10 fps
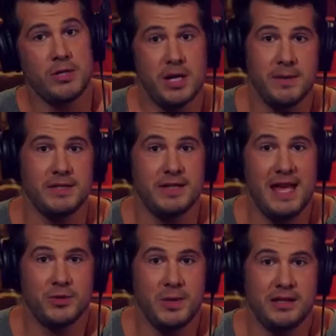We talked about this
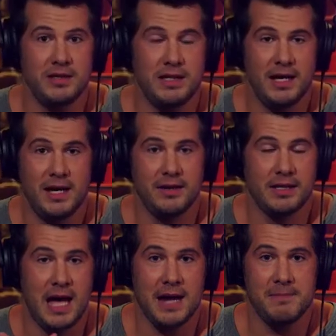last week, the
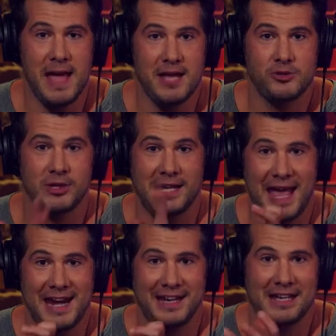cotton bags,
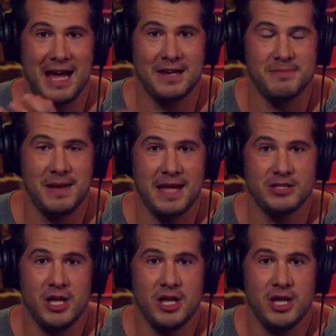organic cotton bags.